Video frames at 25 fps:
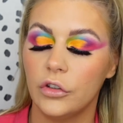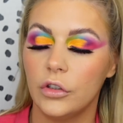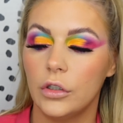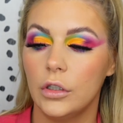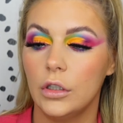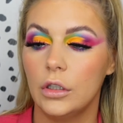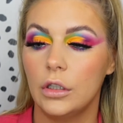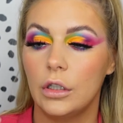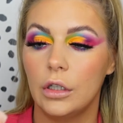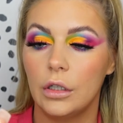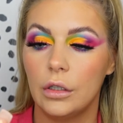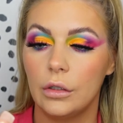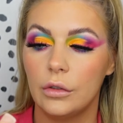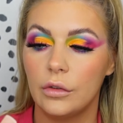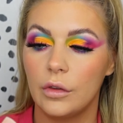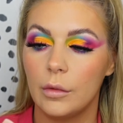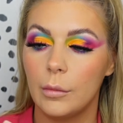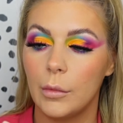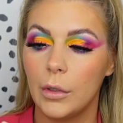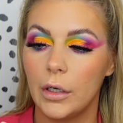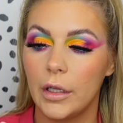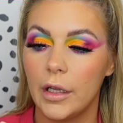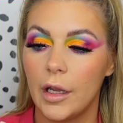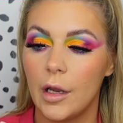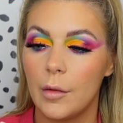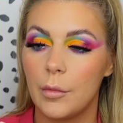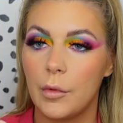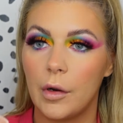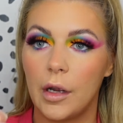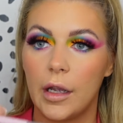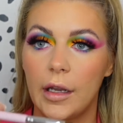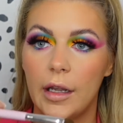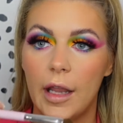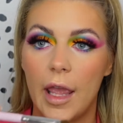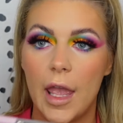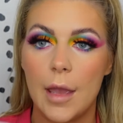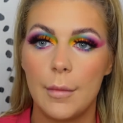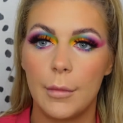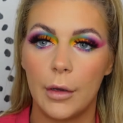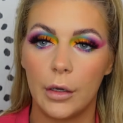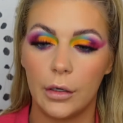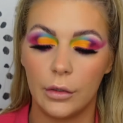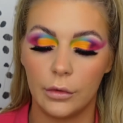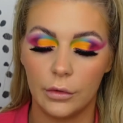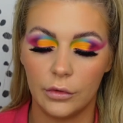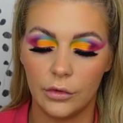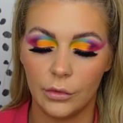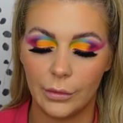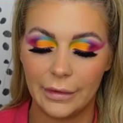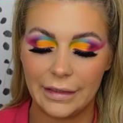going to use the Molly O'Brien
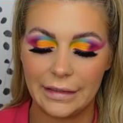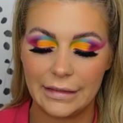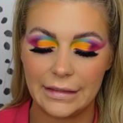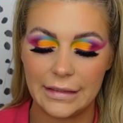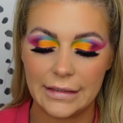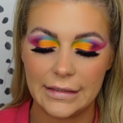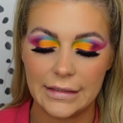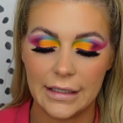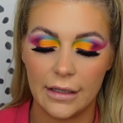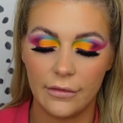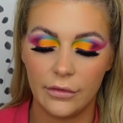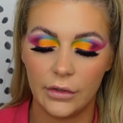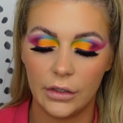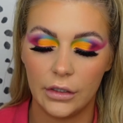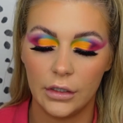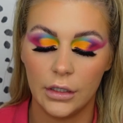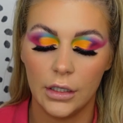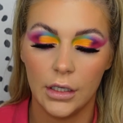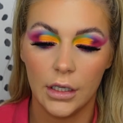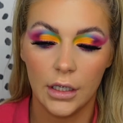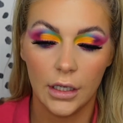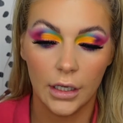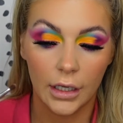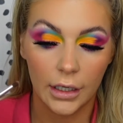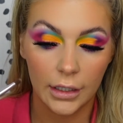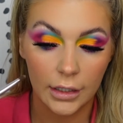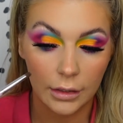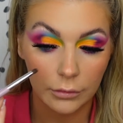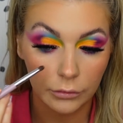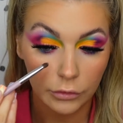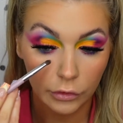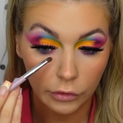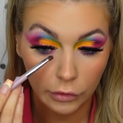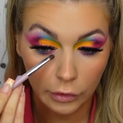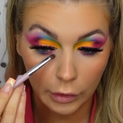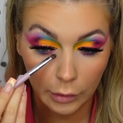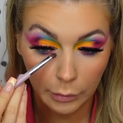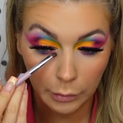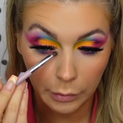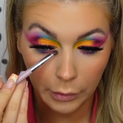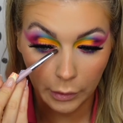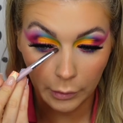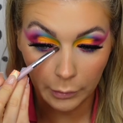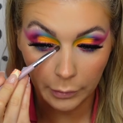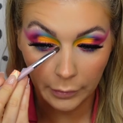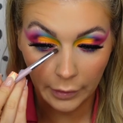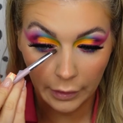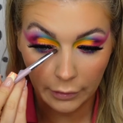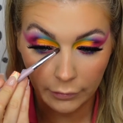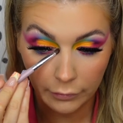MO27 and I'm just going to
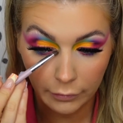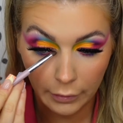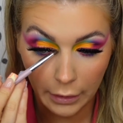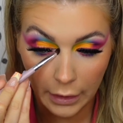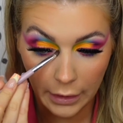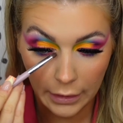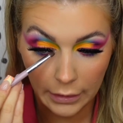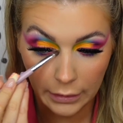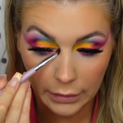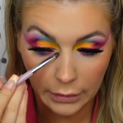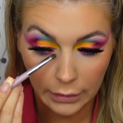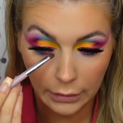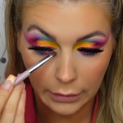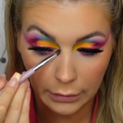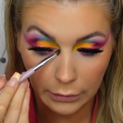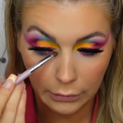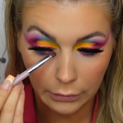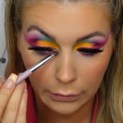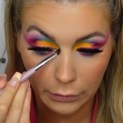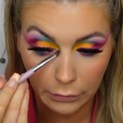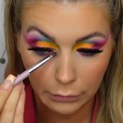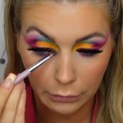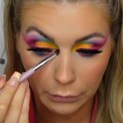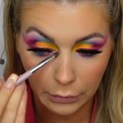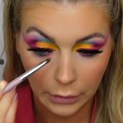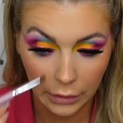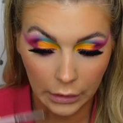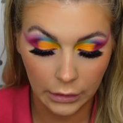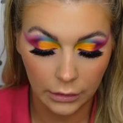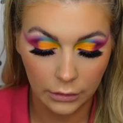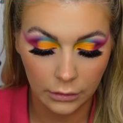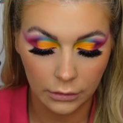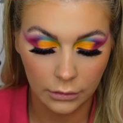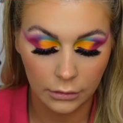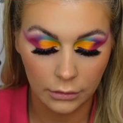pop that right in the inner corner.